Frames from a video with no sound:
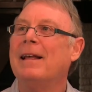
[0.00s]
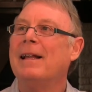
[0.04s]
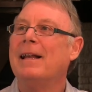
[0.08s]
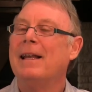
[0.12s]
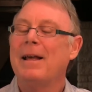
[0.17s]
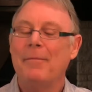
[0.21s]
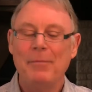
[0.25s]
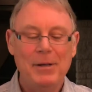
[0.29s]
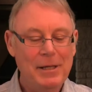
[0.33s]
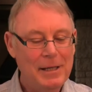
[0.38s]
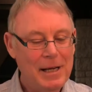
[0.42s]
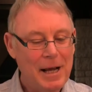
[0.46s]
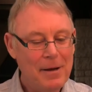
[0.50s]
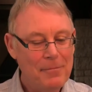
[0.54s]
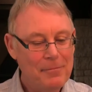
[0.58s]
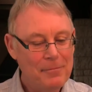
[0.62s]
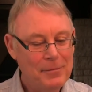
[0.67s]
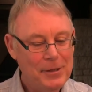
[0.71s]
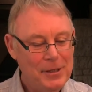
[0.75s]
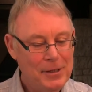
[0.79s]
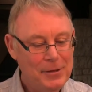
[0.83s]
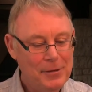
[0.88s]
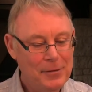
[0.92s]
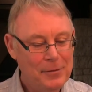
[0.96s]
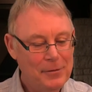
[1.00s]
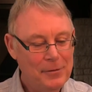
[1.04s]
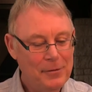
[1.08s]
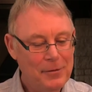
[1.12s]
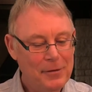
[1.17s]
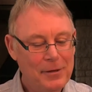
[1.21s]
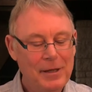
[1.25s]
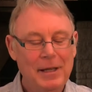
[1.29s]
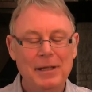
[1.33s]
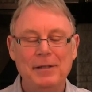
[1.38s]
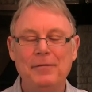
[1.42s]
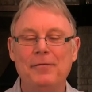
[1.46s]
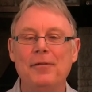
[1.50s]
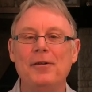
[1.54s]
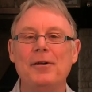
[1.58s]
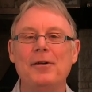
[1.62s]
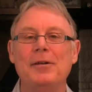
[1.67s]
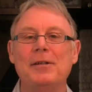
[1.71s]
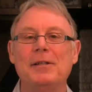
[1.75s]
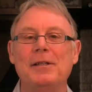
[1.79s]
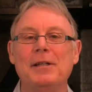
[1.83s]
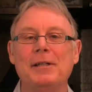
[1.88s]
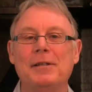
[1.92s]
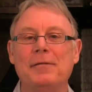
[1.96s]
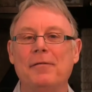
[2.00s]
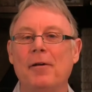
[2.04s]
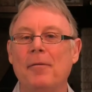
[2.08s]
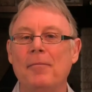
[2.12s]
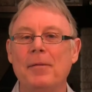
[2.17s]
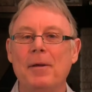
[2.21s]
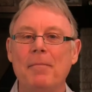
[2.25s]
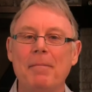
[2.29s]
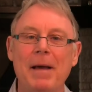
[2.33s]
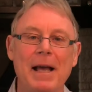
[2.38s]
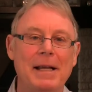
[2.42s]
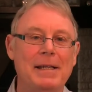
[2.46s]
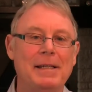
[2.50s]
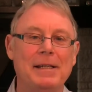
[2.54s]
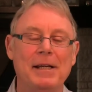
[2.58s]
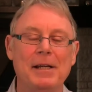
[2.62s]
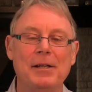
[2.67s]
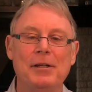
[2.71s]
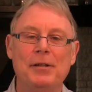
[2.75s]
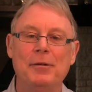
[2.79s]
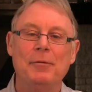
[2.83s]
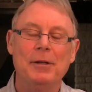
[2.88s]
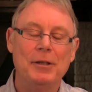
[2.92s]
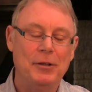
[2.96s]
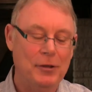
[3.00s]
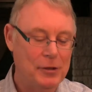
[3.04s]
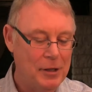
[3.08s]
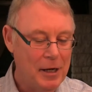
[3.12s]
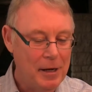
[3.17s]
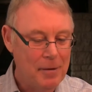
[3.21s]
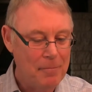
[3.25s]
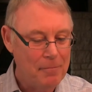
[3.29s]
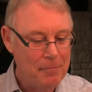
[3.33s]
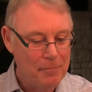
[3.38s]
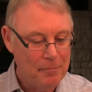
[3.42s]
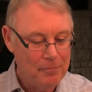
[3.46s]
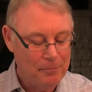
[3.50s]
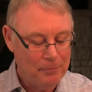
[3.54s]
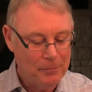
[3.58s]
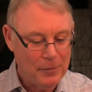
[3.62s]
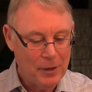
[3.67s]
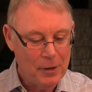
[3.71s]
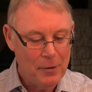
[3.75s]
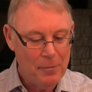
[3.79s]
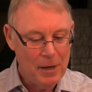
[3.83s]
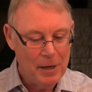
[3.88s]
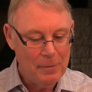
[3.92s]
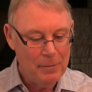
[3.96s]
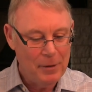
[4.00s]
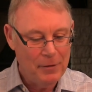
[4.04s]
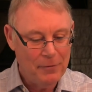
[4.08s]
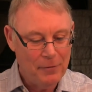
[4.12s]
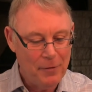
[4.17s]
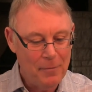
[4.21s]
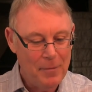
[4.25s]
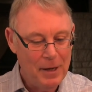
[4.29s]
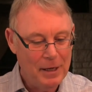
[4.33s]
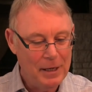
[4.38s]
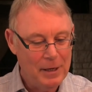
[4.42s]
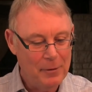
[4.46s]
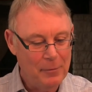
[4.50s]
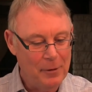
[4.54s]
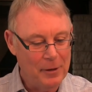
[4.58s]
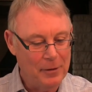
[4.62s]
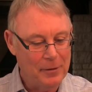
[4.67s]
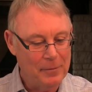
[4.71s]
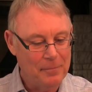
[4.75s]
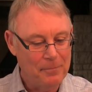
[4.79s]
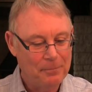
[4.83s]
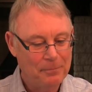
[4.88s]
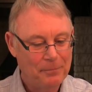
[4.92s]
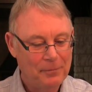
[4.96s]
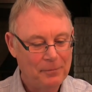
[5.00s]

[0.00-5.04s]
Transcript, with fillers: Let me come to these verses from the Message, which you may be familiar with.